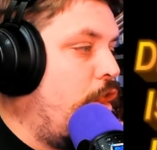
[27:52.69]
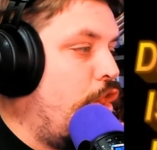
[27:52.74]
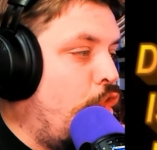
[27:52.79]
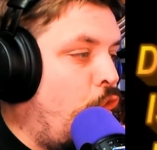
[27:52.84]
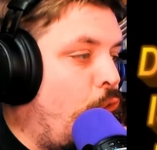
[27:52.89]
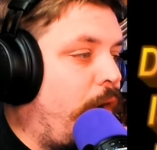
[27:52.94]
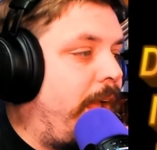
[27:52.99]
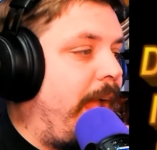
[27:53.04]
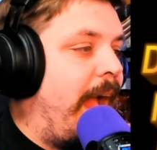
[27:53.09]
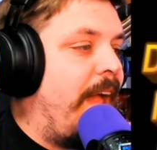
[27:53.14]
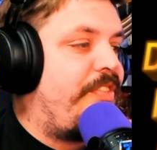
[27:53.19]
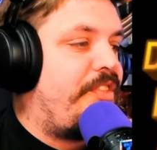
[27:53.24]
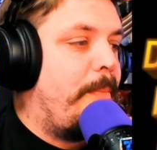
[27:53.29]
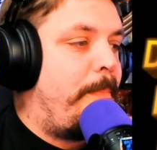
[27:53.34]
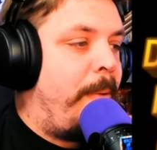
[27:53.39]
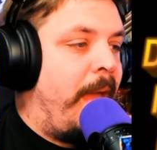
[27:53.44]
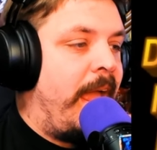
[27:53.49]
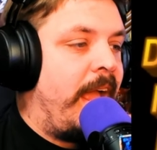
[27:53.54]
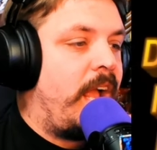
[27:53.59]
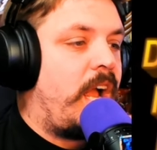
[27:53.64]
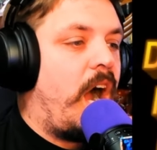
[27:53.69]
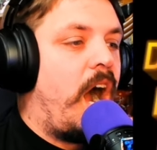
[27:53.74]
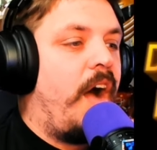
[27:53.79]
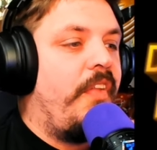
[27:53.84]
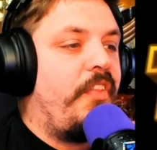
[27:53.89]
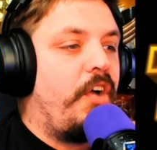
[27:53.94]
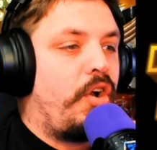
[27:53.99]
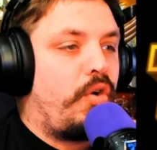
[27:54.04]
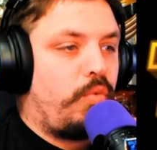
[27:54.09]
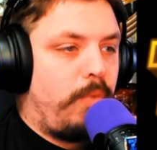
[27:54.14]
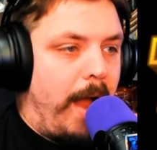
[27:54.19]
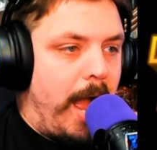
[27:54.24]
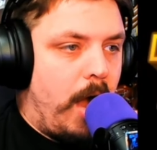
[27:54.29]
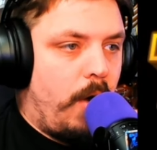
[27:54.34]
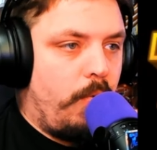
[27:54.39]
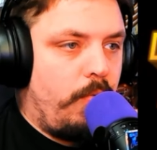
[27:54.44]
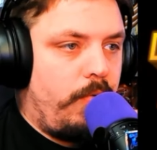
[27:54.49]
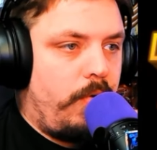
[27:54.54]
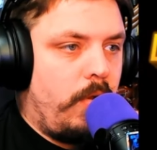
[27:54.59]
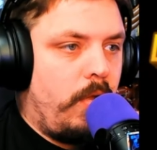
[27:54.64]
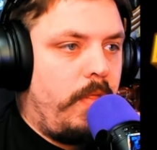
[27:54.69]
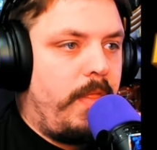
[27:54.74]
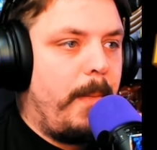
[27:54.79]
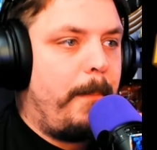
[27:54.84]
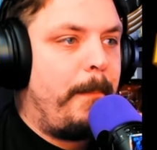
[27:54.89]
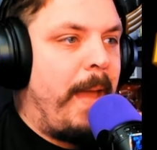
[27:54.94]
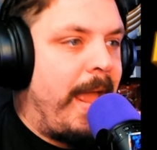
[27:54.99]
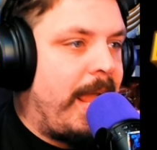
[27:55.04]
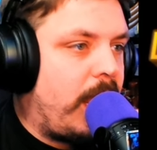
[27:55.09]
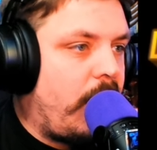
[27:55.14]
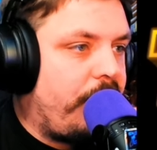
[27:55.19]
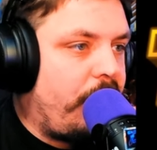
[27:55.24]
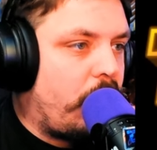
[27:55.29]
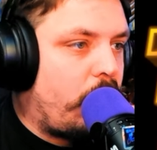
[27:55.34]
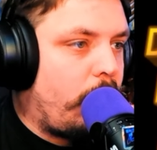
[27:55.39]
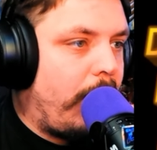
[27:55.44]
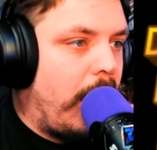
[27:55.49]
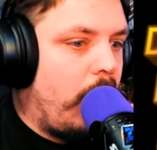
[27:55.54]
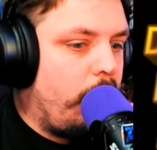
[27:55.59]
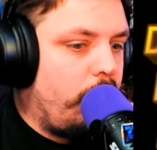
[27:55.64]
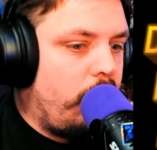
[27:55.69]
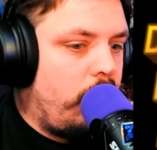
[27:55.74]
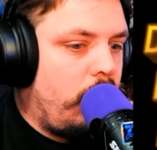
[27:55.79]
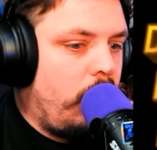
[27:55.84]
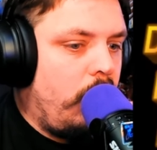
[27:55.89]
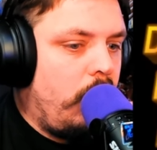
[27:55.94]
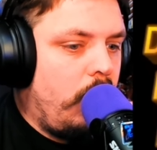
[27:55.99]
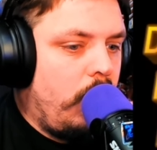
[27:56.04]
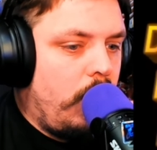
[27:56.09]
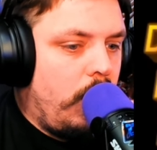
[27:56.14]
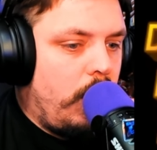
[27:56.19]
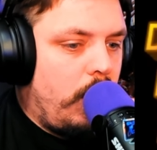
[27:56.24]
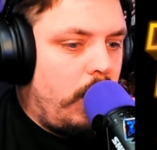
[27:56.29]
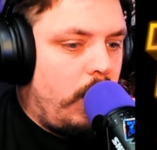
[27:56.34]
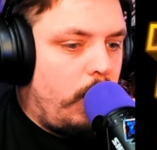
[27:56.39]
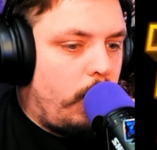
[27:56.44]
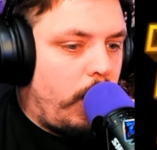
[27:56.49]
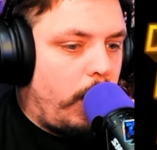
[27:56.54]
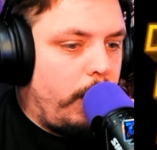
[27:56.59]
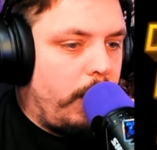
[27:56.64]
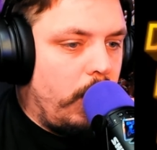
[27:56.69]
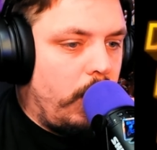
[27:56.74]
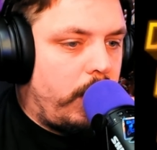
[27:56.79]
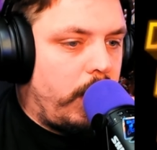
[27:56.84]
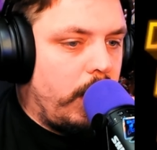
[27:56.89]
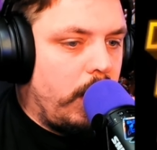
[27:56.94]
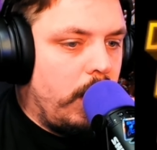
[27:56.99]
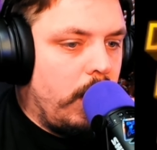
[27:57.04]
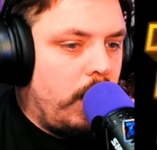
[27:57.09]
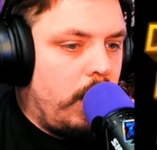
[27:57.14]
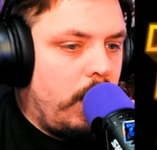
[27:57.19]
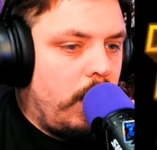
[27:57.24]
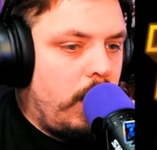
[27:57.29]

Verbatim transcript: Look at the pink on the ground. The pink on the ground. Where we're we looking.